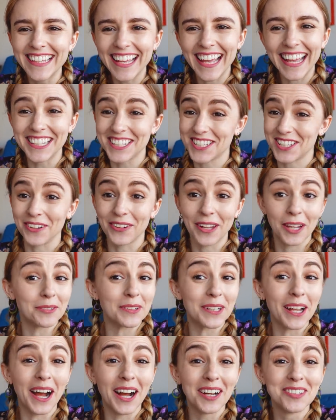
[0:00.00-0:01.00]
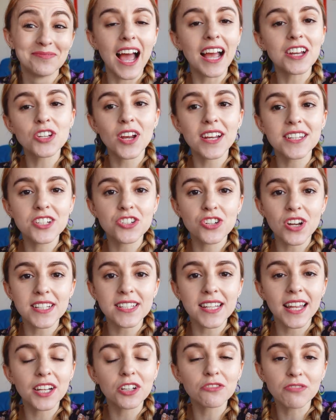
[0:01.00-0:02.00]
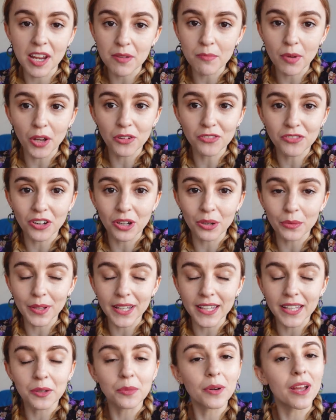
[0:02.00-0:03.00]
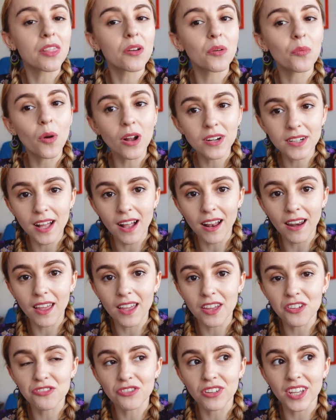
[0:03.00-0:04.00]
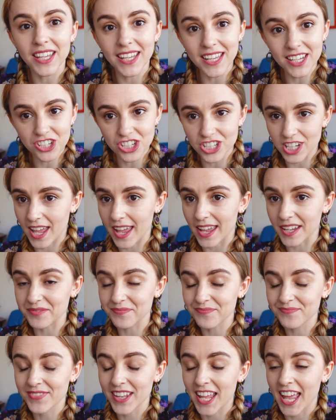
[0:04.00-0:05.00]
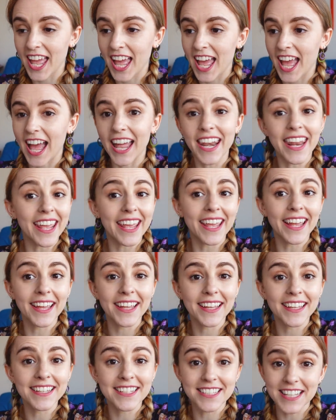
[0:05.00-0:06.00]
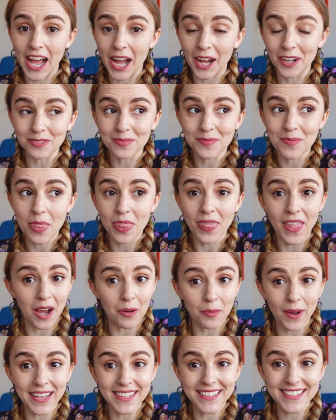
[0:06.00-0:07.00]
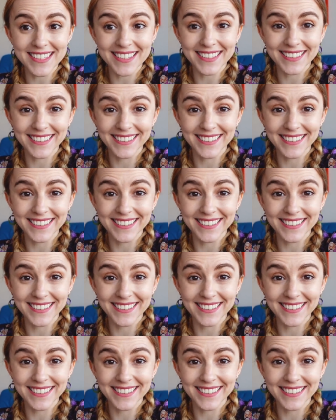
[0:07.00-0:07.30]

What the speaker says: And so here we are. I tried to dress like a rainbow for a week with one color for each day, and here is how that went.